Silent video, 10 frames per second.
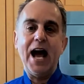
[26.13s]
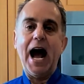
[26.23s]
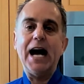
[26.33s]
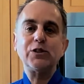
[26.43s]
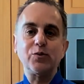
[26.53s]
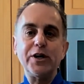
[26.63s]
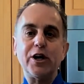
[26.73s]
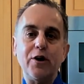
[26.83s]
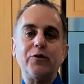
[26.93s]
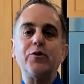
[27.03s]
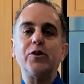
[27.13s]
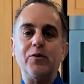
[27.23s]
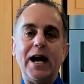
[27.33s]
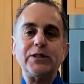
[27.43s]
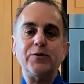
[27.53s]
As we go through the
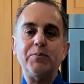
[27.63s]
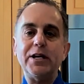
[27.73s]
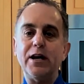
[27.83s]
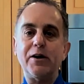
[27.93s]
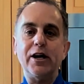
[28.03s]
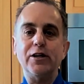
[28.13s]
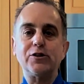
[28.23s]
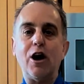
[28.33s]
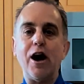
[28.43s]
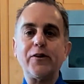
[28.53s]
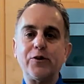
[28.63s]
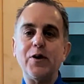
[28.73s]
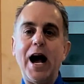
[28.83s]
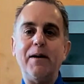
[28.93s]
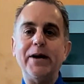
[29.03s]
recipe, I'm going to talk through
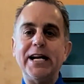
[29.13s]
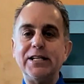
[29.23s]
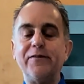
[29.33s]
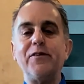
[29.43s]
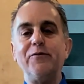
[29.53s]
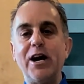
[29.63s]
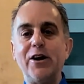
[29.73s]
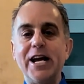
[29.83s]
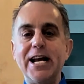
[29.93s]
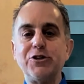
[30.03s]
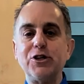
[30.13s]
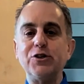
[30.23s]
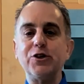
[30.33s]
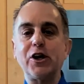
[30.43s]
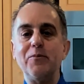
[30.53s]
how many different variations
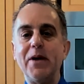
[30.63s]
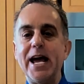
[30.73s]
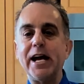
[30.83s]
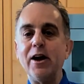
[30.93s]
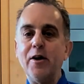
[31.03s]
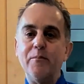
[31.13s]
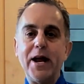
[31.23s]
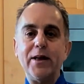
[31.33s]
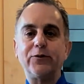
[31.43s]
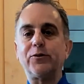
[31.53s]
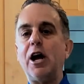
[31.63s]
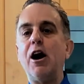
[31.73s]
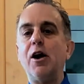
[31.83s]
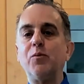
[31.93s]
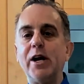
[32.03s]
you can make based
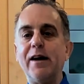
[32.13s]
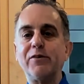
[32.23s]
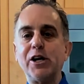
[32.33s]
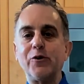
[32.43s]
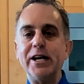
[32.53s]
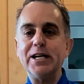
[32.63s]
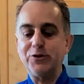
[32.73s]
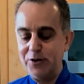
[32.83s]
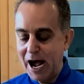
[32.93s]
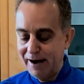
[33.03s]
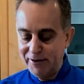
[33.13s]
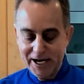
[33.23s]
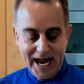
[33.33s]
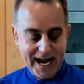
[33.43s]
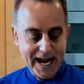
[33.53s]
on whatever ingredients you have on
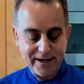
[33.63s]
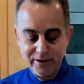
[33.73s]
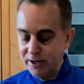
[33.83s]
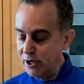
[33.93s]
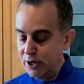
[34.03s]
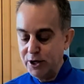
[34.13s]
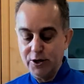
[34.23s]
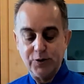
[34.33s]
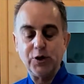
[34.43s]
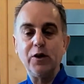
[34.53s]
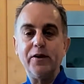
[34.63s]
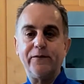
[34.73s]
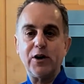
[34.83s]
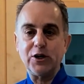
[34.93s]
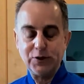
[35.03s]
hand. So the
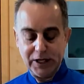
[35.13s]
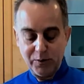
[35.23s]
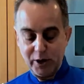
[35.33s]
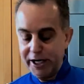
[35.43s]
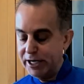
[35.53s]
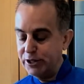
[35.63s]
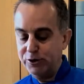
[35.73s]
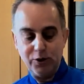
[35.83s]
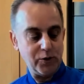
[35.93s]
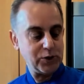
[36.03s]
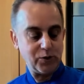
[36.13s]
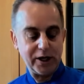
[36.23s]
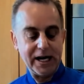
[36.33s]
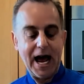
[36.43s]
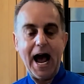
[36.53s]
first thing we're going to do is we're
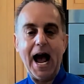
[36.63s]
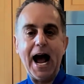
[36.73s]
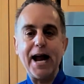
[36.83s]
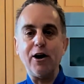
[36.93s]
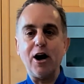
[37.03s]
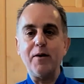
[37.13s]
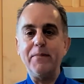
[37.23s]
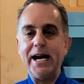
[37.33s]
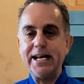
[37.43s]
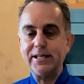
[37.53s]
going to add our many a